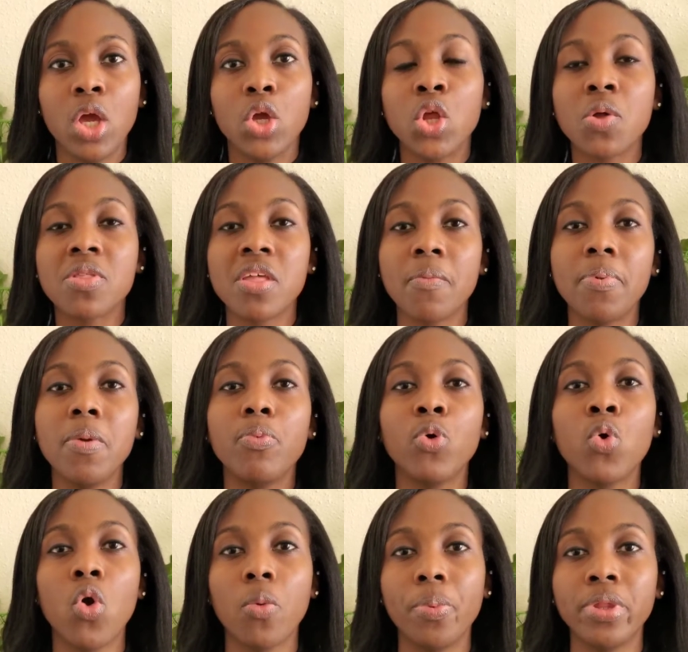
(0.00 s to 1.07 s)
You know, some people
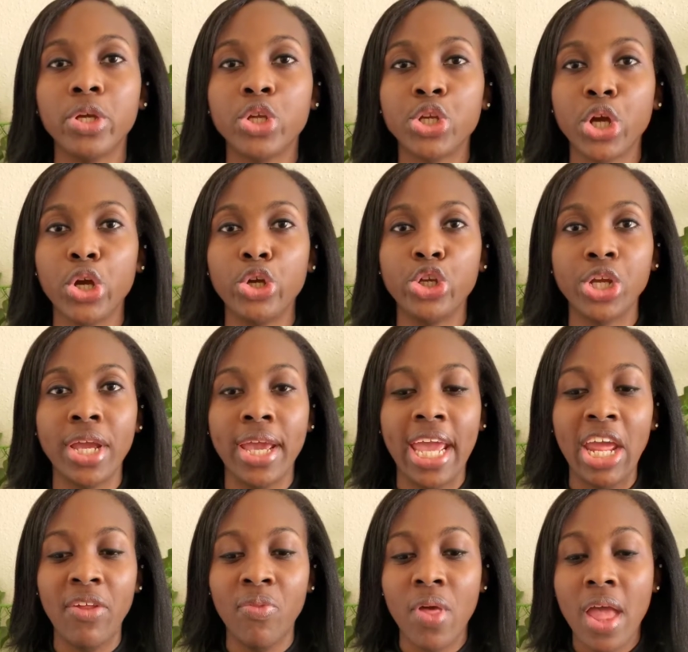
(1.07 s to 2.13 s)
grow up in the church
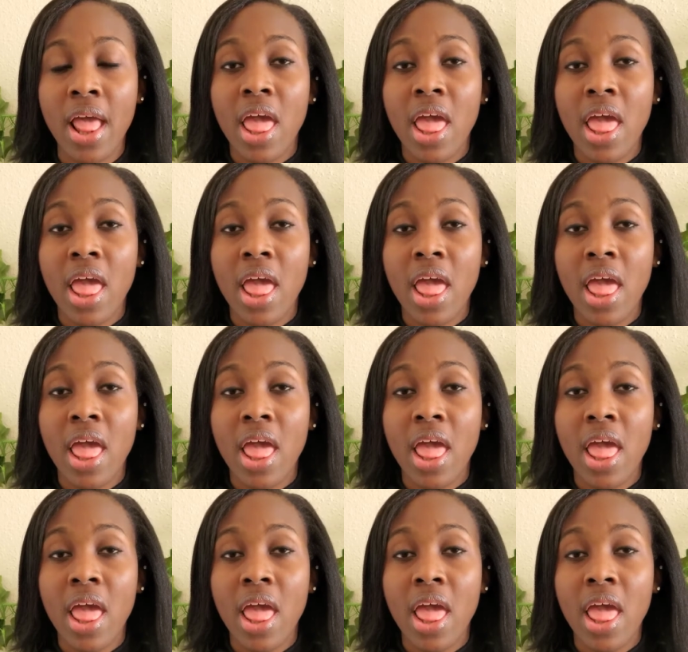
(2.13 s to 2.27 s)
and